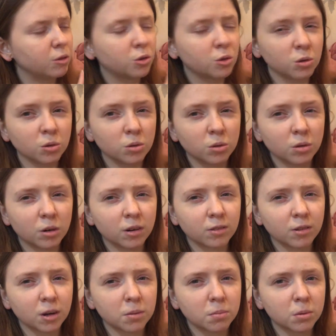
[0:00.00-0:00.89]
two
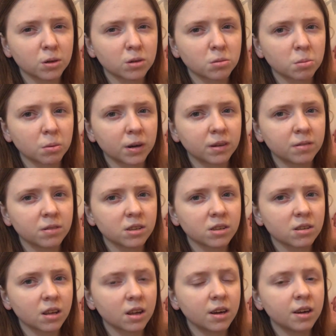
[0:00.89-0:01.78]
of her books
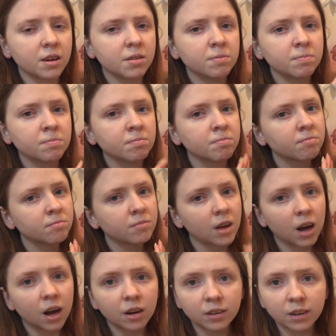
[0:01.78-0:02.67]
previously.
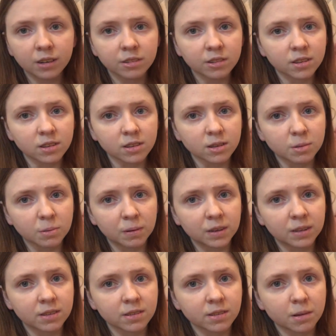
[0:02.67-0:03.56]
I'll get to this
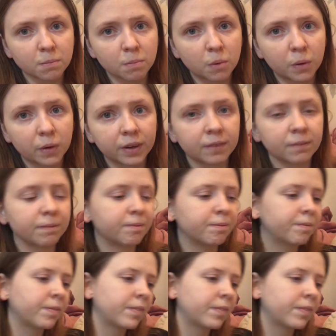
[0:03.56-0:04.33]
one at some point.